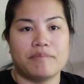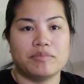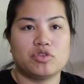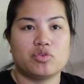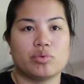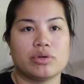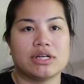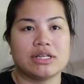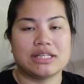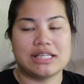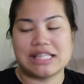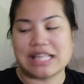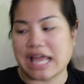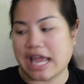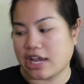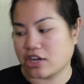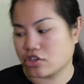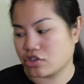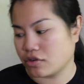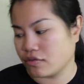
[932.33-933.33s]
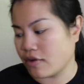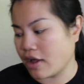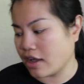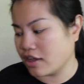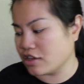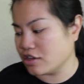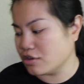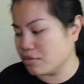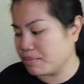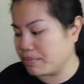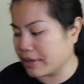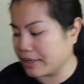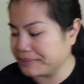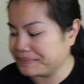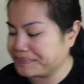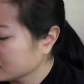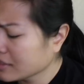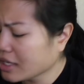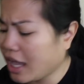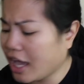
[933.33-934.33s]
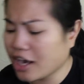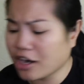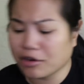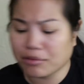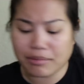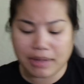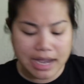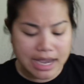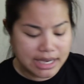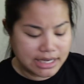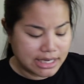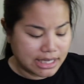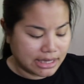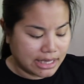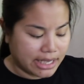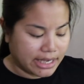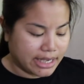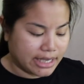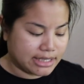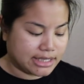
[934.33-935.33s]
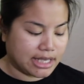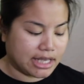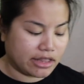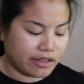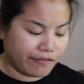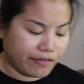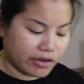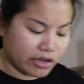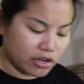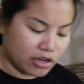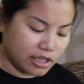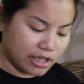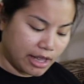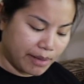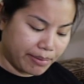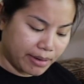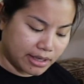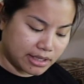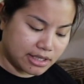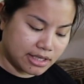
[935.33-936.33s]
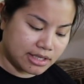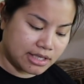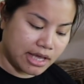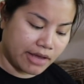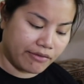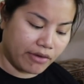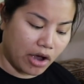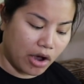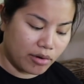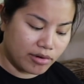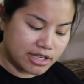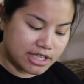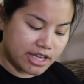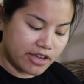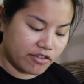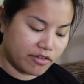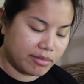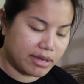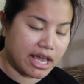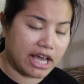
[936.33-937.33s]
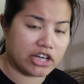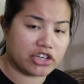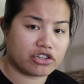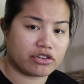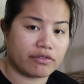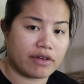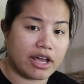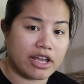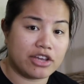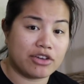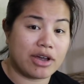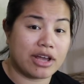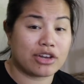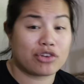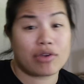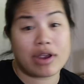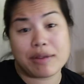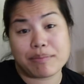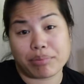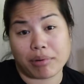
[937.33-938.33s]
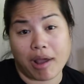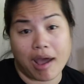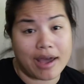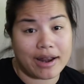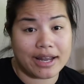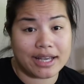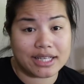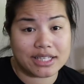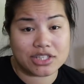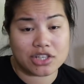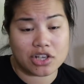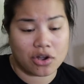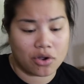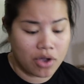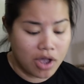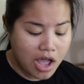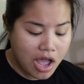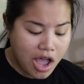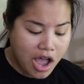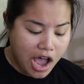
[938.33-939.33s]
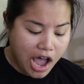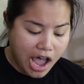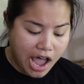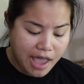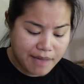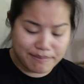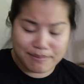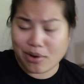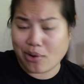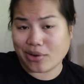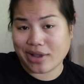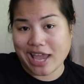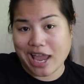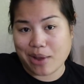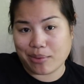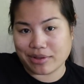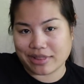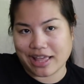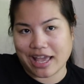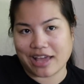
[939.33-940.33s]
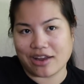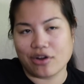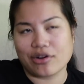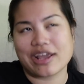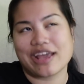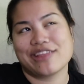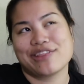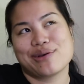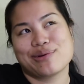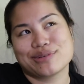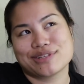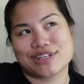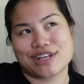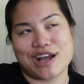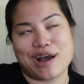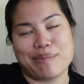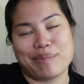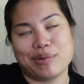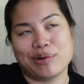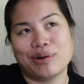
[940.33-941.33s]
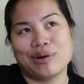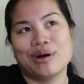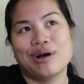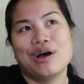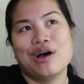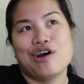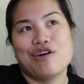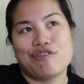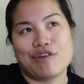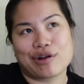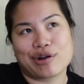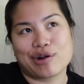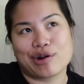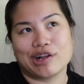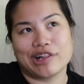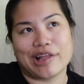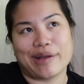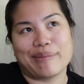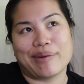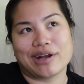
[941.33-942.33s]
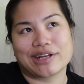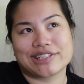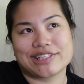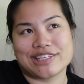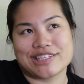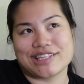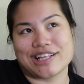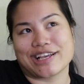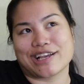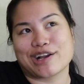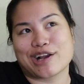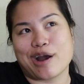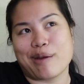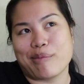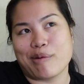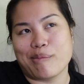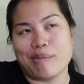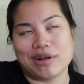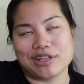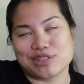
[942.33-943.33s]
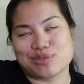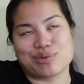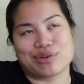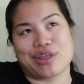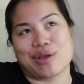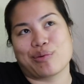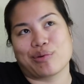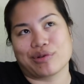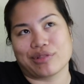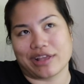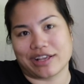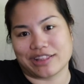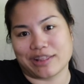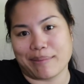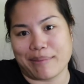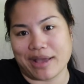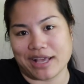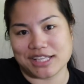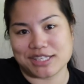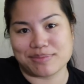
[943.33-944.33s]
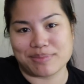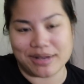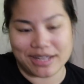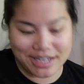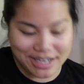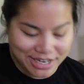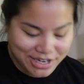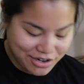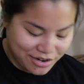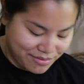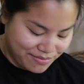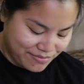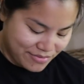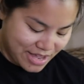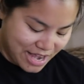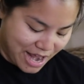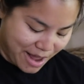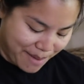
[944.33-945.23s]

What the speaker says: dwindling that extra value, but I don't mind. And like I said, the Funko Collab boxes have always given me extra value and great products, so I'm okay with that. Okay, there was a couple Funko Collab boxes, like a couple months, where they weren't like the best, but you know, it